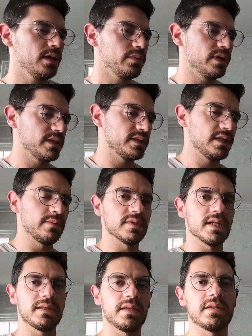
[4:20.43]
But it seems
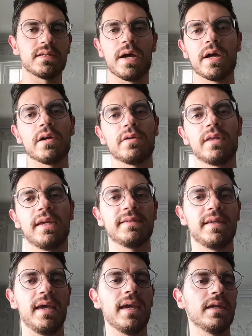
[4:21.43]
like the entire thing
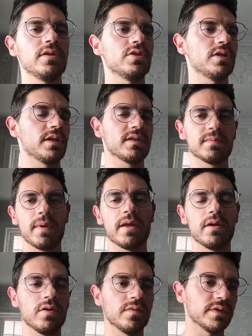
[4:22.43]
is aged and
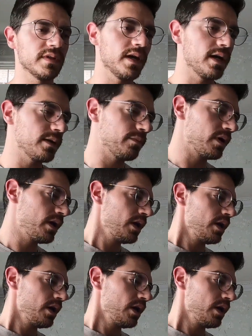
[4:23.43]
expanded over time.